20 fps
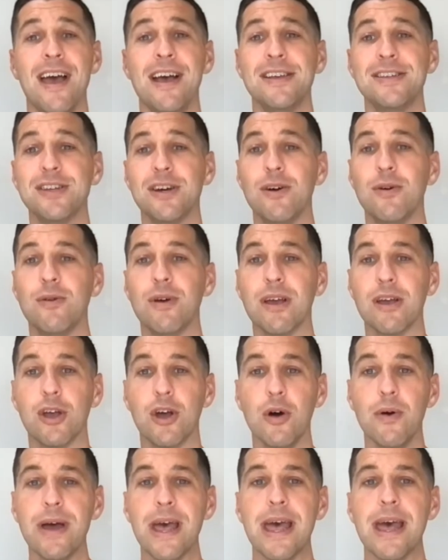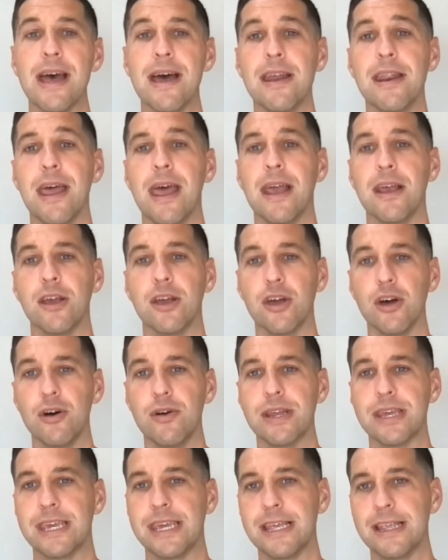So go ahead and go
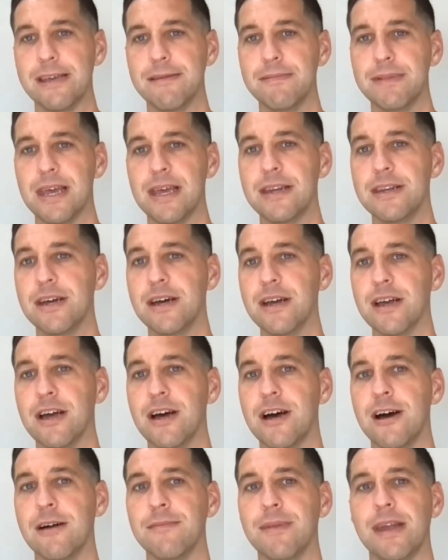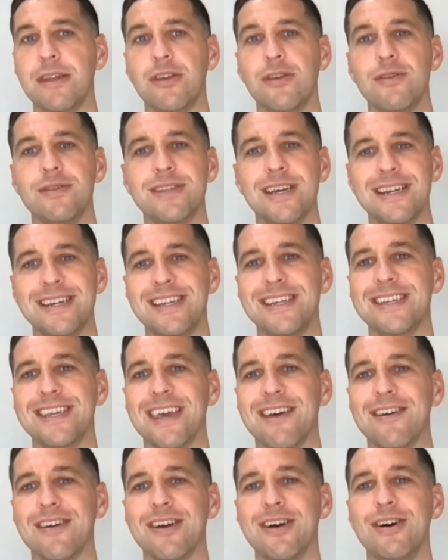to helium10.com and use that
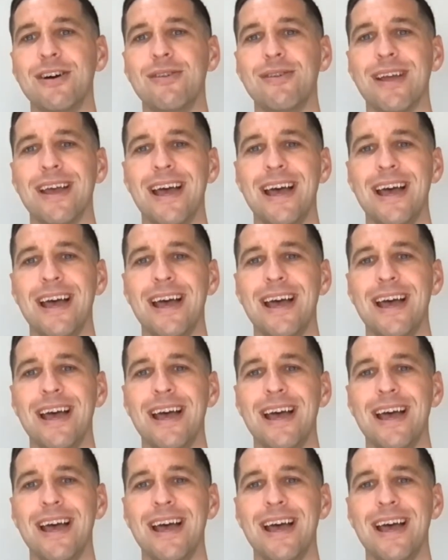discount code